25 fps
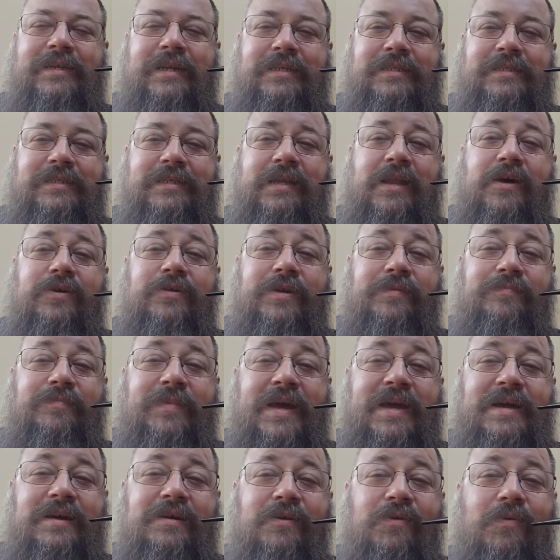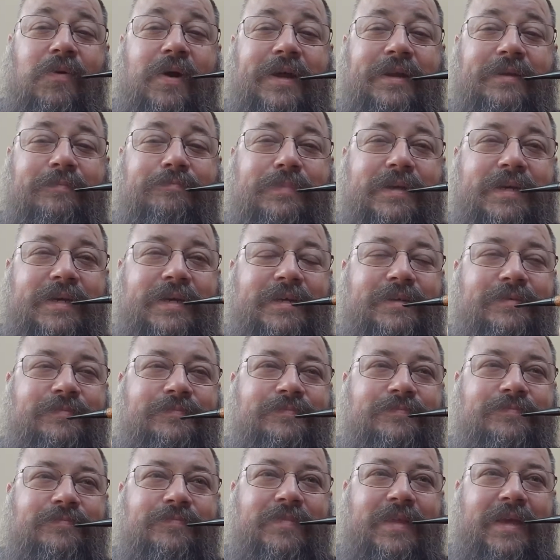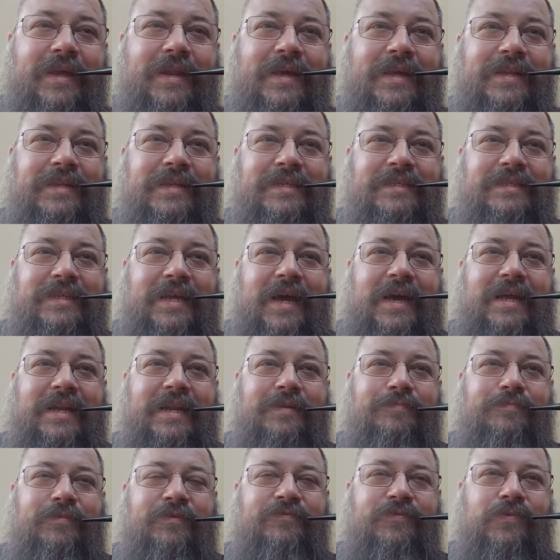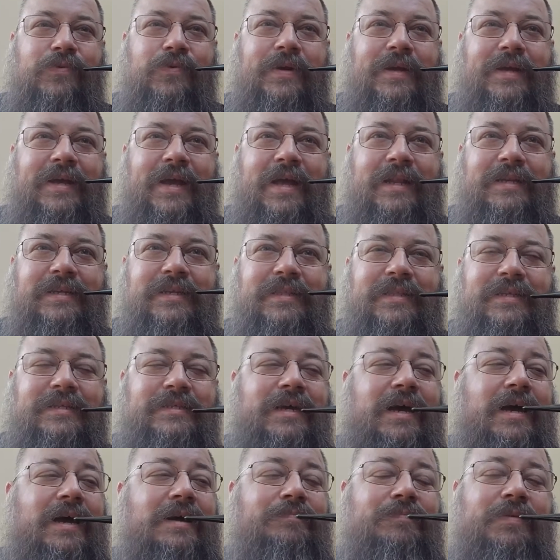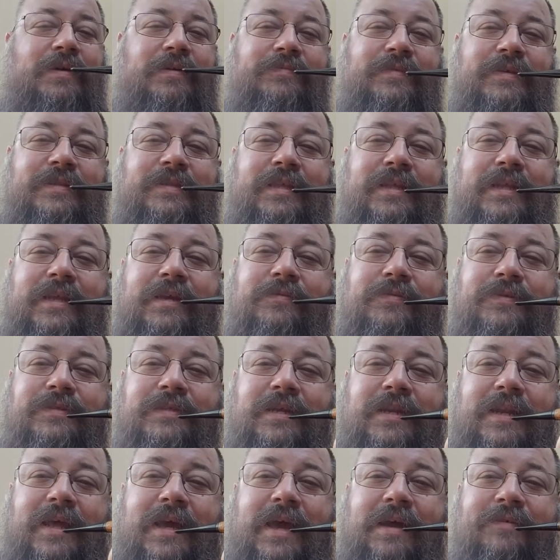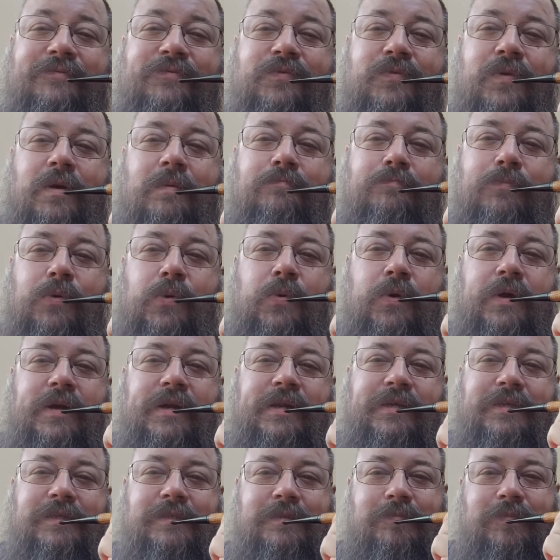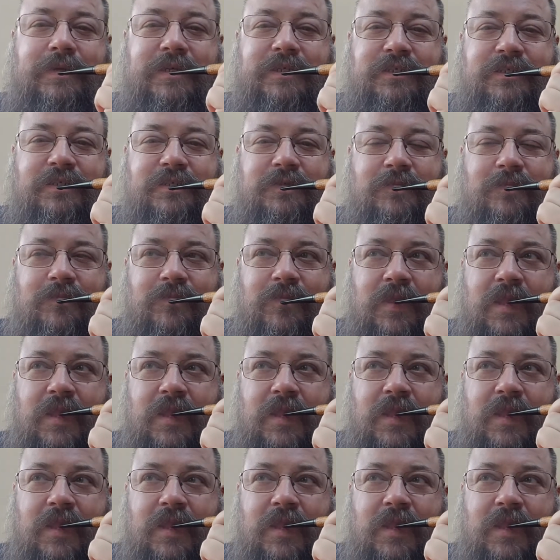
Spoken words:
It slowed him down quite a bit, and he decided before he got to the top of it that he was going to have to abort his mission.